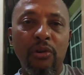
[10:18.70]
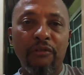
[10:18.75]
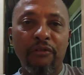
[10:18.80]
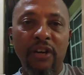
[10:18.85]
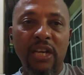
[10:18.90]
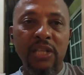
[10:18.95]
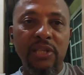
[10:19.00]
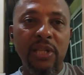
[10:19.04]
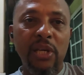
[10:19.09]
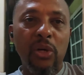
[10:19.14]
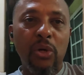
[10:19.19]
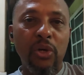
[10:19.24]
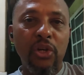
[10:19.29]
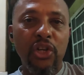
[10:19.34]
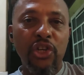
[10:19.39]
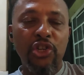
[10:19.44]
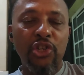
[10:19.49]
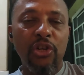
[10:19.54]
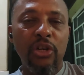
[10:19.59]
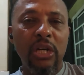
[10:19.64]
reverse the
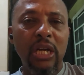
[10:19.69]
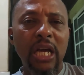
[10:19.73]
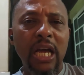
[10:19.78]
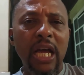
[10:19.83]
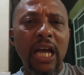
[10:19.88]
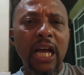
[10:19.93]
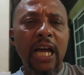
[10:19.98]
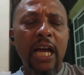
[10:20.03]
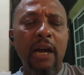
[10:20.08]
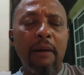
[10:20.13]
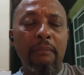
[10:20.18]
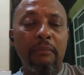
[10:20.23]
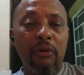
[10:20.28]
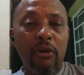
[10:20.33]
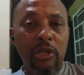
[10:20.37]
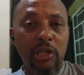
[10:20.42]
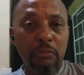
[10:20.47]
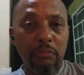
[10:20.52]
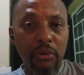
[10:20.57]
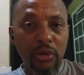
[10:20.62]
condition. I am
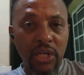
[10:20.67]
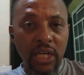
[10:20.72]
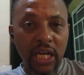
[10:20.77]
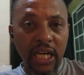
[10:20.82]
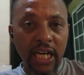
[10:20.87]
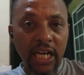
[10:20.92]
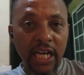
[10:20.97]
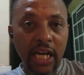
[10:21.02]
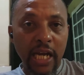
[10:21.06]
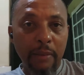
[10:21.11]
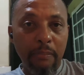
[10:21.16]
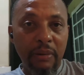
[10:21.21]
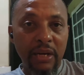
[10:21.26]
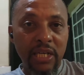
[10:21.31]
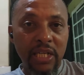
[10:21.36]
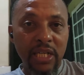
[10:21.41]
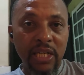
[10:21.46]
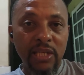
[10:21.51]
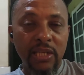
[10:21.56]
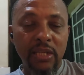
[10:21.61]
not borderline
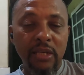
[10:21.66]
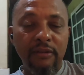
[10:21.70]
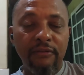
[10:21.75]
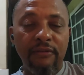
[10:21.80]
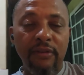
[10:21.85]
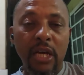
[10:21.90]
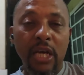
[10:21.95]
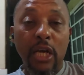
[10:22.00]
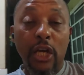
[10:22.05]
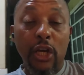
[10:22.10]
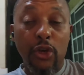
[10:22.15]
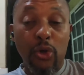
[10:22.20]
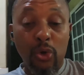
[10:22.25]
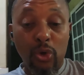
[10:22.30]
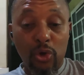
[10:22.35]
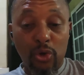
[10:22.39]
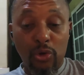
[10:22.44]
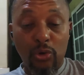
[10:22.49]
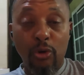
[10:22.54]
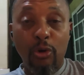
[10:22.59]
hypertensive. You
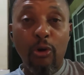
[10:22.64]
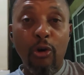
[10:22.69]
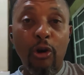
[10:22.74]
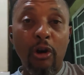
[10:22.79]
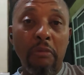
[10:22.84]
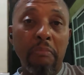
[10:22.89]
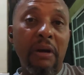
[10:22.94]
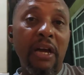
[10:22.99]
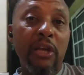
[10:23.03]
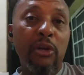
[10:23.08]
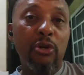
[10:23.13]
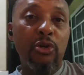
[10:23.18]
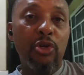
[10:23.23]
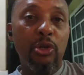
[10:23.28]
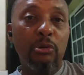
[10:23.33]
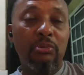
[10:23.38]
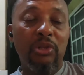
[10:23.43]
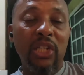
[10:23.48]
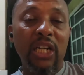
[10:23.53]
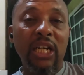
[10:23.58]
saw on my
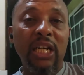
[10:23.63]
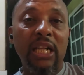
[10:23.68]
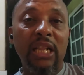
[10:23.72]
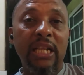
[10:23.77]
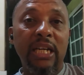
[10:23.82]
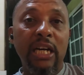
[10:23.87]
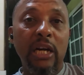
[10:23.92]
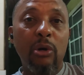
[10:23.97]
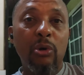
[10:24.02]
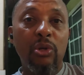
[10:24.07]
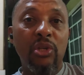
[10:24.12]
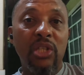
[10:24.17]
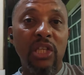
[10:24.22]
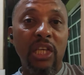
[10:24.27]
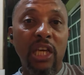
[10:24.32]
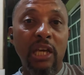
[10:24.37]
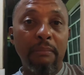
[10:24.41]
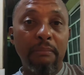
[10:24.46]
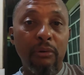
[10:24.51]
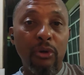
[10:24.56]
YouTube channel that I was
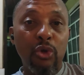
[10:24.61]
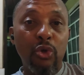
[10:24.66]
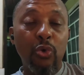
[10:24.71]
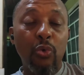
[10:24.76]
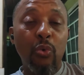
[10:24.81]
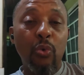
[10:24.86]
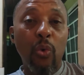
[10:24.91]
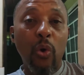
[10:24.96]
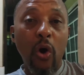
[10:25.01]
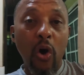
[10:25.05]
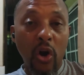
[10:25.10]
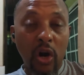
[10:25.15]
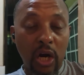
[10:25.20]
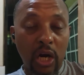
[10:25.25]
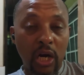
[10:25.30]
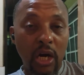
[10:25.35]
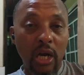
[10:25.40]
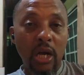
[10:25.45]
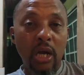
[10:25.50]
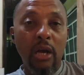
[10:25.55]
able to
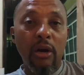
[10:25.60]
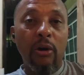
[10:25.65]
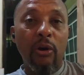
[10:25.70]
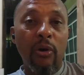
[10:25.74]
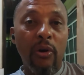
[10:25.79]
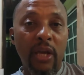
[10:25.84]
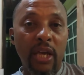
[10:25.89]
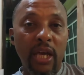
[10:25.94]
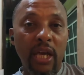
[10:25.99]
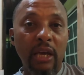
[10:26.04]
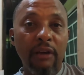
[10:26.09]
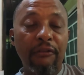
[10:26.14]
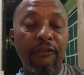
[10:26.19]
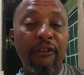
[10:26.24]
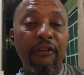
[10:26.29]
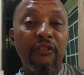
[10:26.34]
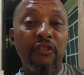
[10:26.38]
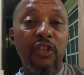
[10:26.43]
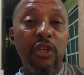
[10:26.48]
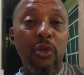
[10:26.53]
walk okay
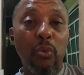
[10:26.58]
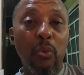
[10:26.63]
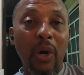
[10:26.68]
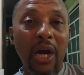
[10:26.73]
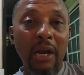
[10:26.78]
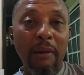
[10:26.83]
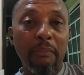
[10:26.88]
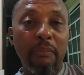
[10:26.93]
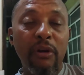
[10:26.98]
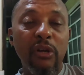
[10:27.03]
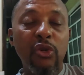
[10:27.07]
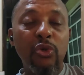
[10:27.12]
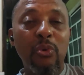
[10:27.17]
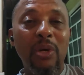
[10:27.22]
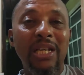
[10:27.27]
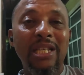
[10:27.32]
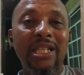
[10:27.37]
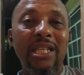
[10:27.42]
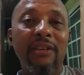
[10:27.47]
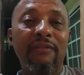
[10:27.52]

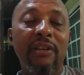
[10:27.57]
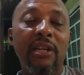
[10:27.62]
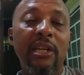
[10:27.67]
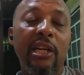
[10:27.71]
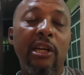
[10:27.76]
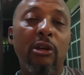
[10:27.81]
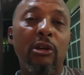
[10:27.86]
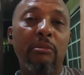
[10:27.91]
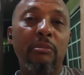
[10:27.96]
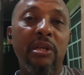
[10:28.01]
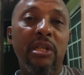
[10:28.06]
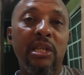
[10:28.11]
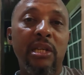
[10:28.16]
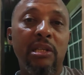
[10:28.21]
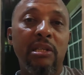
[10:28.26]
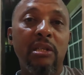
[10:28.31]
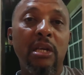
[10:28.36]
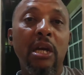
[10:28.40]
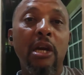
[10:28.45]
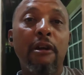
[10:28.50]
51.17
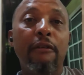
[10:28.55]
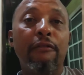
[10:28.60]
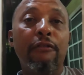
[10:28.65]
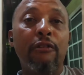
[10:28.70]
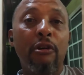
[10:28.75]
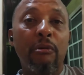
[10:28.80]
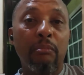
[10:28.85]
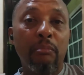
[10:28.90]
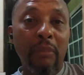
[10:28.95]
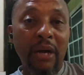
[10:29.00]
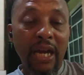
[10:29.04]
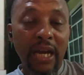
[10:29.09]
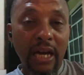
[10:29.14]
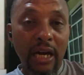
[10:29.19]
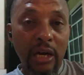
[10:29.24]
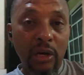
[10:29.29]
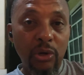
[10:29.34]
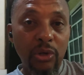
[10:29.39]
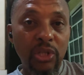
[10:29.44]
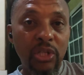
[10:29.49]
kilometers from my
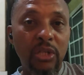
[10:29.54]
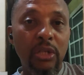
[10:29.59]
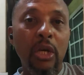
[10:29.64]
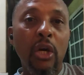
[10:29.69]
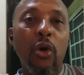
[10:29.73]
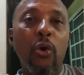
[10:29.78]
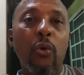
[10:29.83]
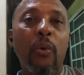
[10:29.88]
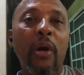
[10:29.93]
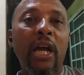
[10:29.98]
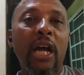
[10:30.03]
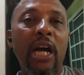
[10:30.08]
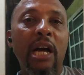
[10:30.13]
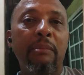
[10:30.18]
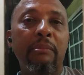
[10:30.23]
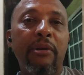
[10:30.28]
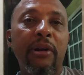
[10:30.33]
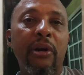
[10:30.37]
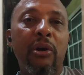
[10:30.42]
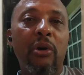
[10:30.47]
house where
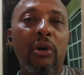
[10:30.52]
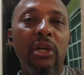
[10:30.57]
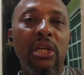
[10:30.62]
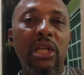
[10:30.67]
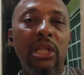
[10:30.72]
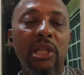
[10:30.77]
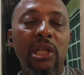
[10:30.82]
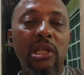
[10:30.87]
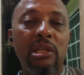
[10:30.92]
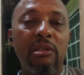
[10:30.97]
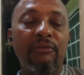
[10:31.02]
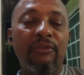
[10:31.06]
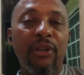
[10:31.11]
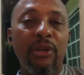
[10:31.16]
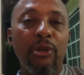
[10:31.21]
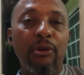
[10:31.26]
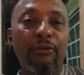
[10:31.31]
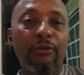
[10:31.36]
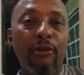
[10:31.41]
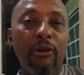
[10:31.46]
i'm recording this
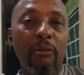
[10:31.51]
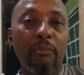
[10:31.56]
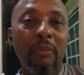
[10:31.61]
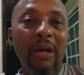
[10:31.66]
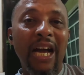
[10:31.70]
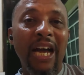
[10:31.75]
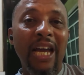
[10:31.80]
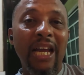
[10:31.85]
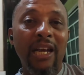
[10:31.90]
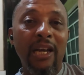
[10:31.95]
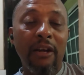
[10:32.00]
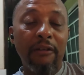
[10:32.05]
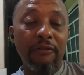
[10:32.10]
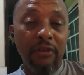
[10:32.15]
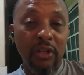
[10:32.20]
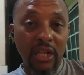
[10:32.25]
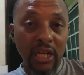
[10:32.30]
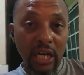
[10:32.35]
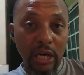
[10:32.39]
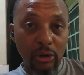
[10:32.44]
video from i
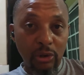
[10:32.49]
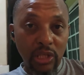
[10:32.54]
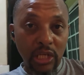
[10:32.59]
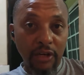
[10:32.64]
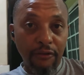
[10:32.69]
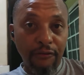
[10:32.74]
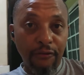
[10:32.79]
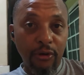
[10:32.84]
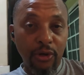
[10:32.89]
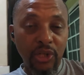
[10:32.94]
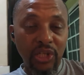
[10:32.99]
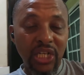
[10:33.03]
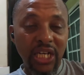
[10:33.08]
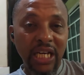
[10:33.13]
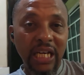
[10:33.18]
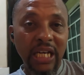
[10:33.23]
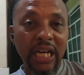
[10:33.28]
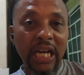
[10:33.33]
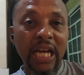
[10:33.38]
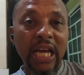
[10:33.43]
left the house at
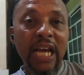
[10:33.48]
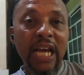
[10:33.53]
4.10